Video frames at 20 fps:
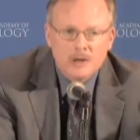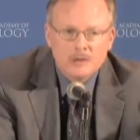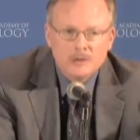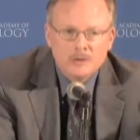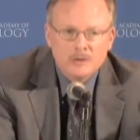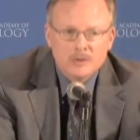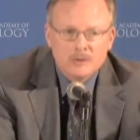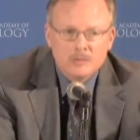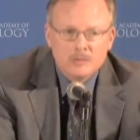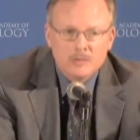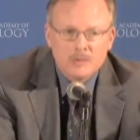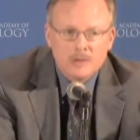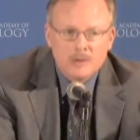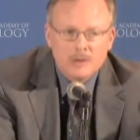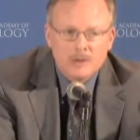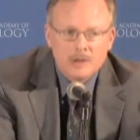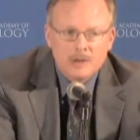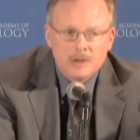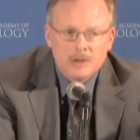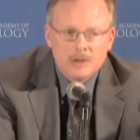children
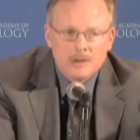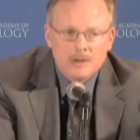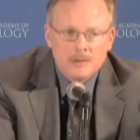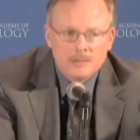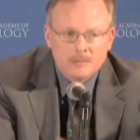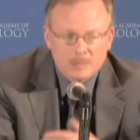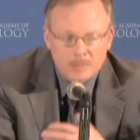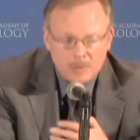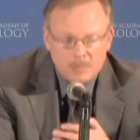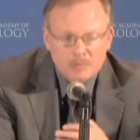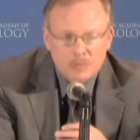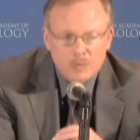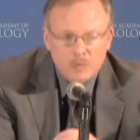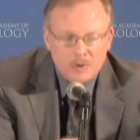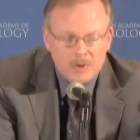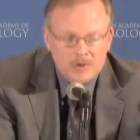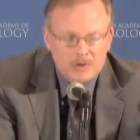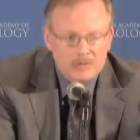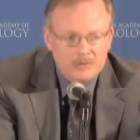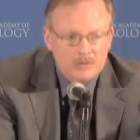with uh,
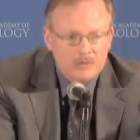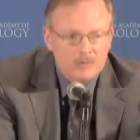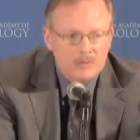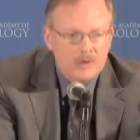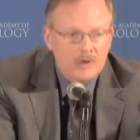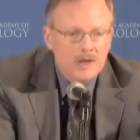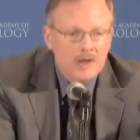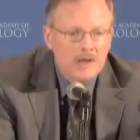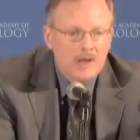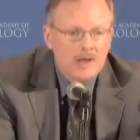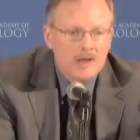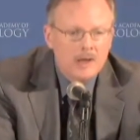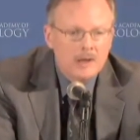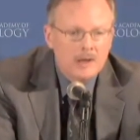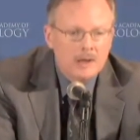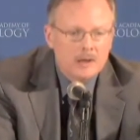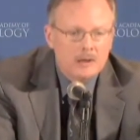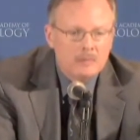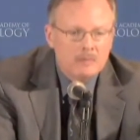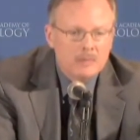born to
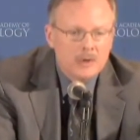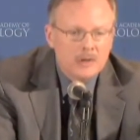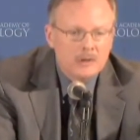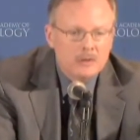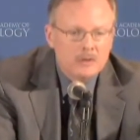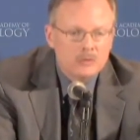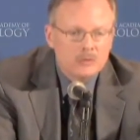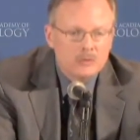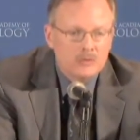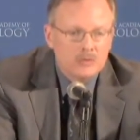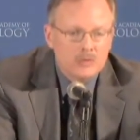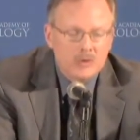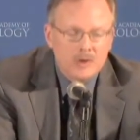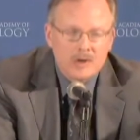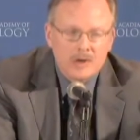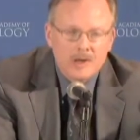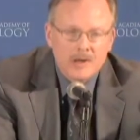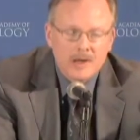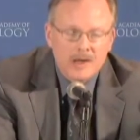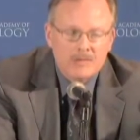uh, mothers who
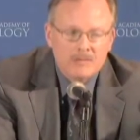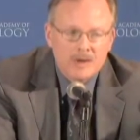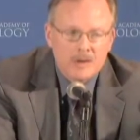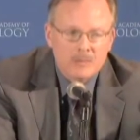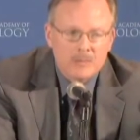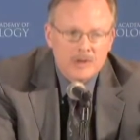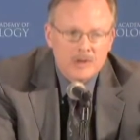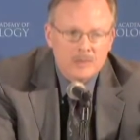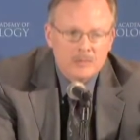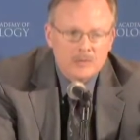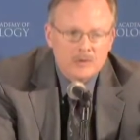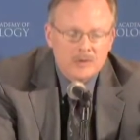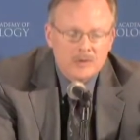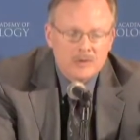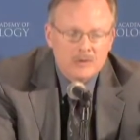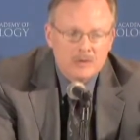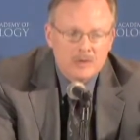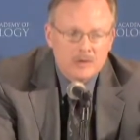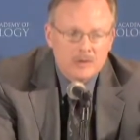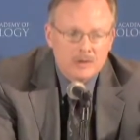uh, have epilepsy
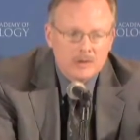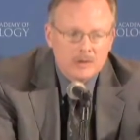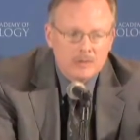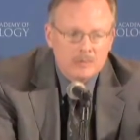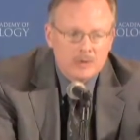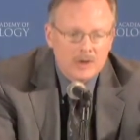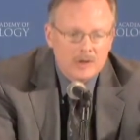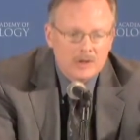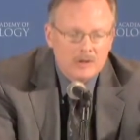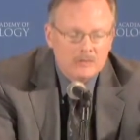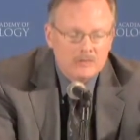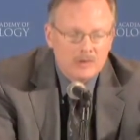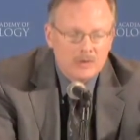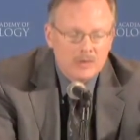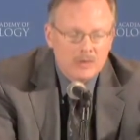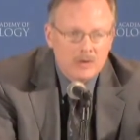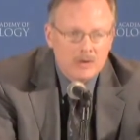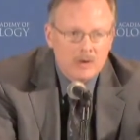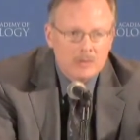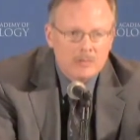during uh, pregnancy
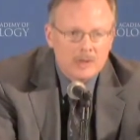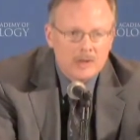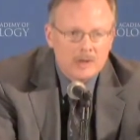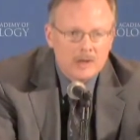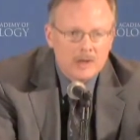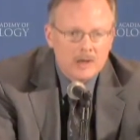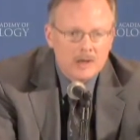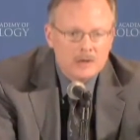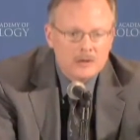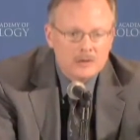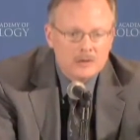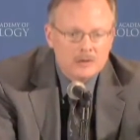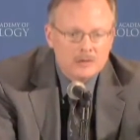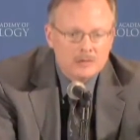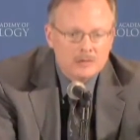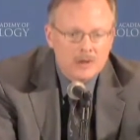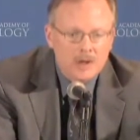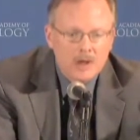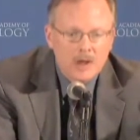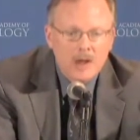who are on
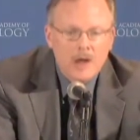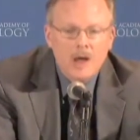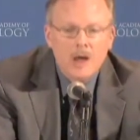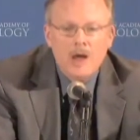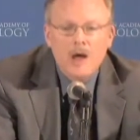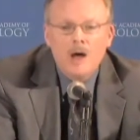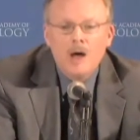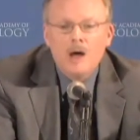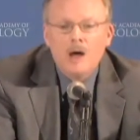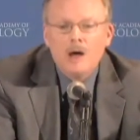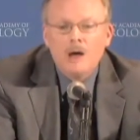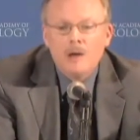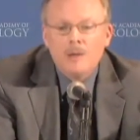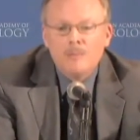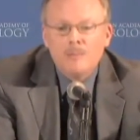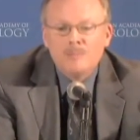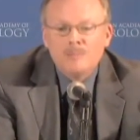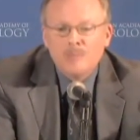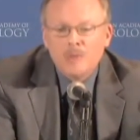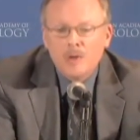medications.
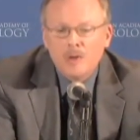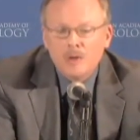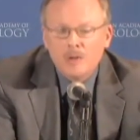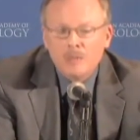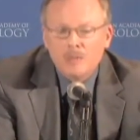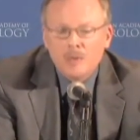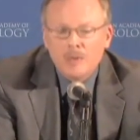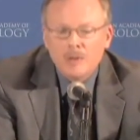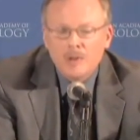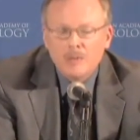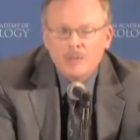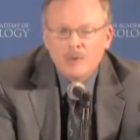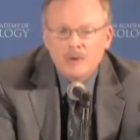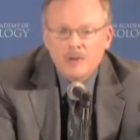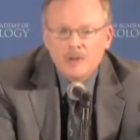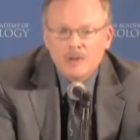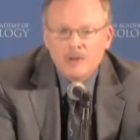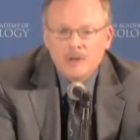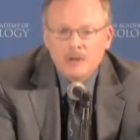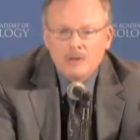Um, and then one
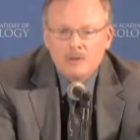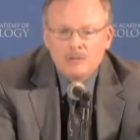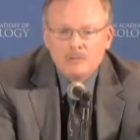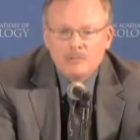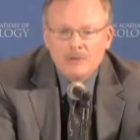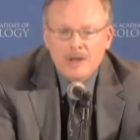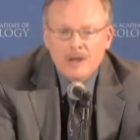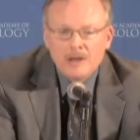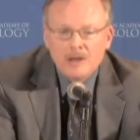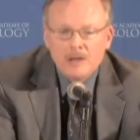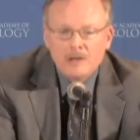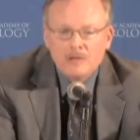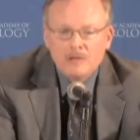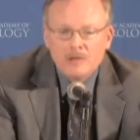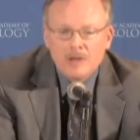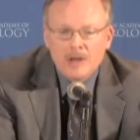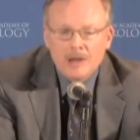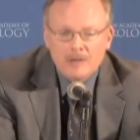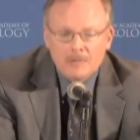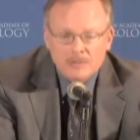of the other findings
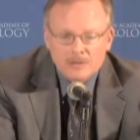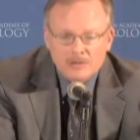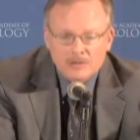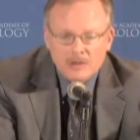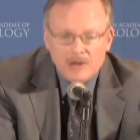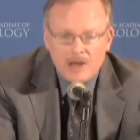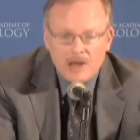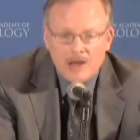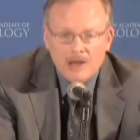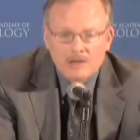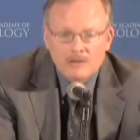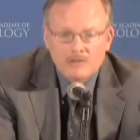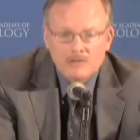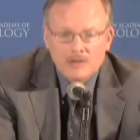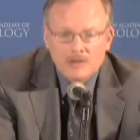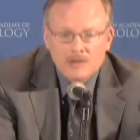to emphasize